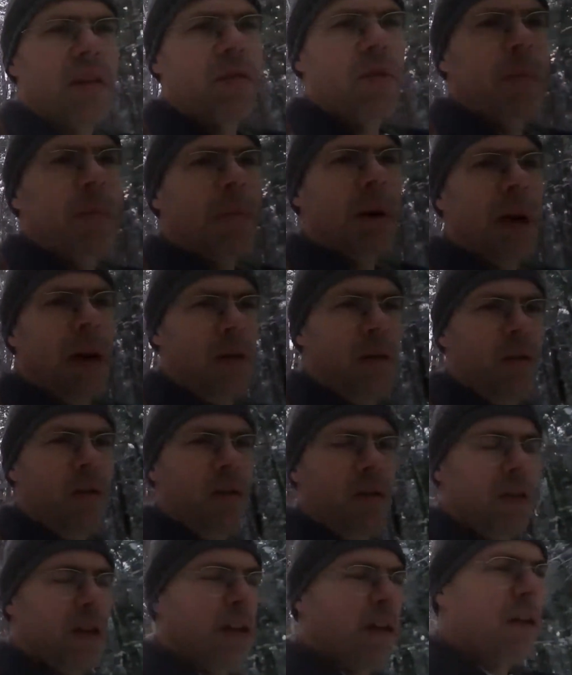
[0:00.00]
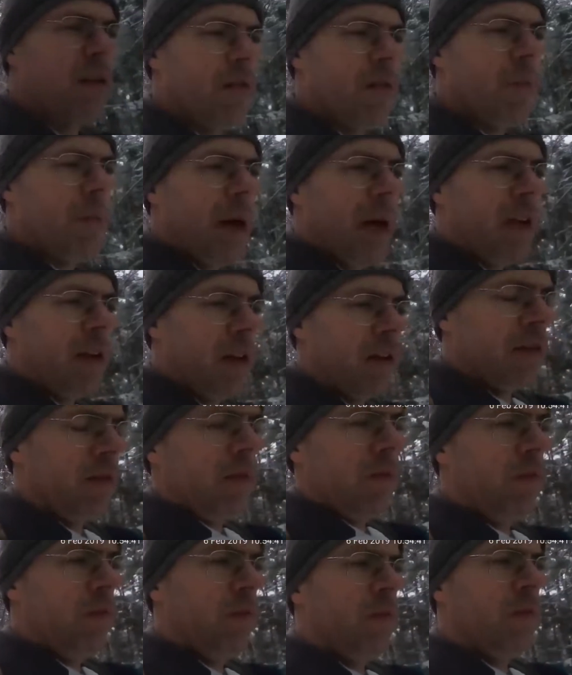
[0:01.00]
a rebel like a rebellion
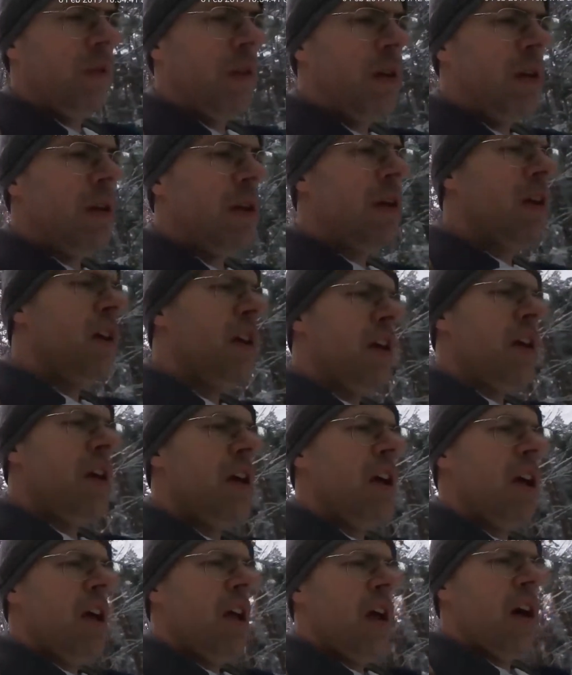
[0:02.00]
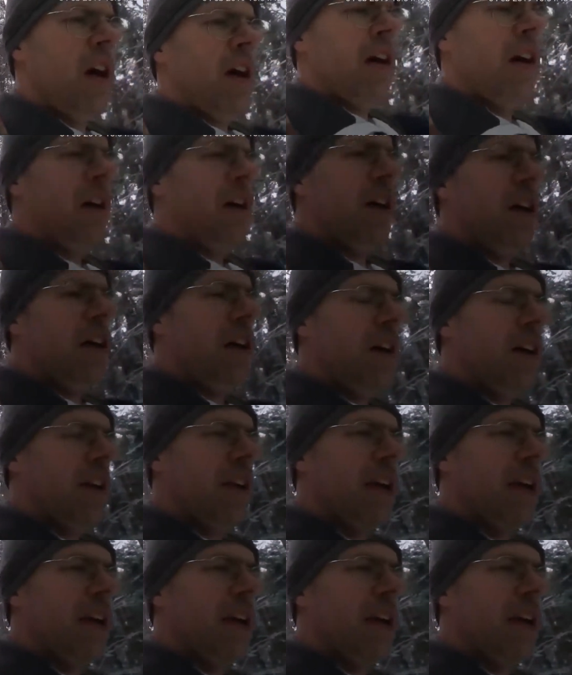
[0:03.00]
uh,